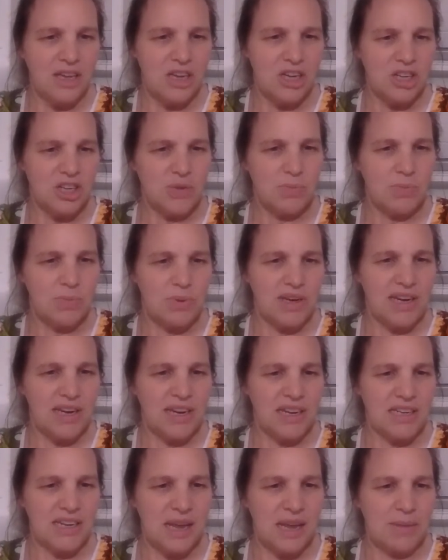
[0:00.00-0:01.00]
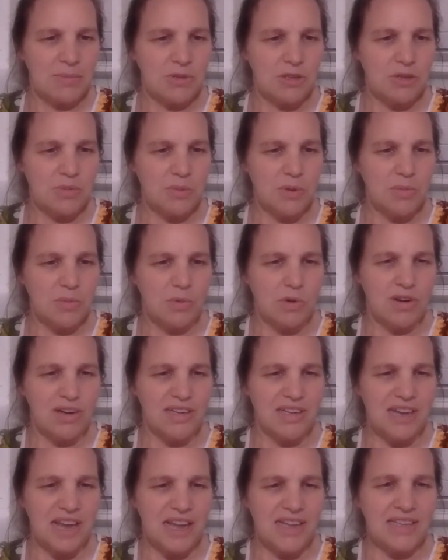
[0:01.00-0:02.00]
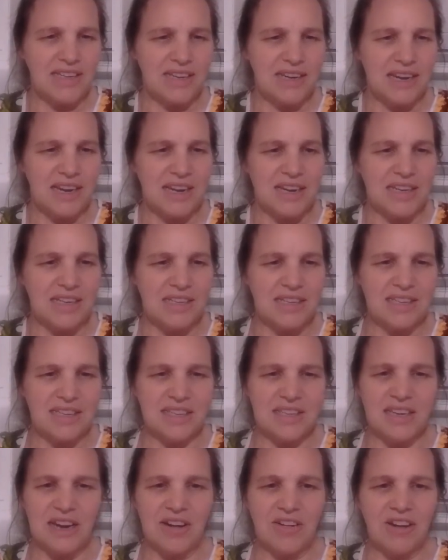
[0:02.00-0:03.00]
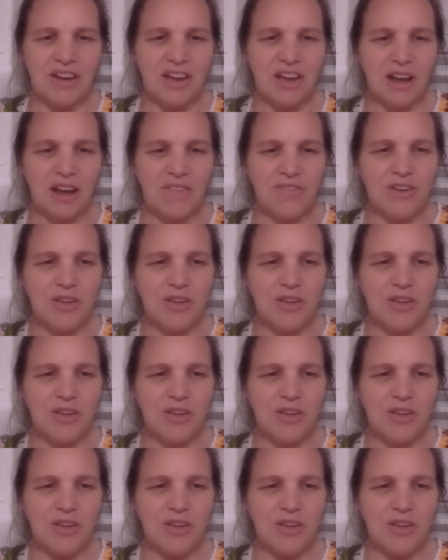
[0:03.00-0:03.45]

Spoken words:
She put in a tablespoon more and tasted it, staring off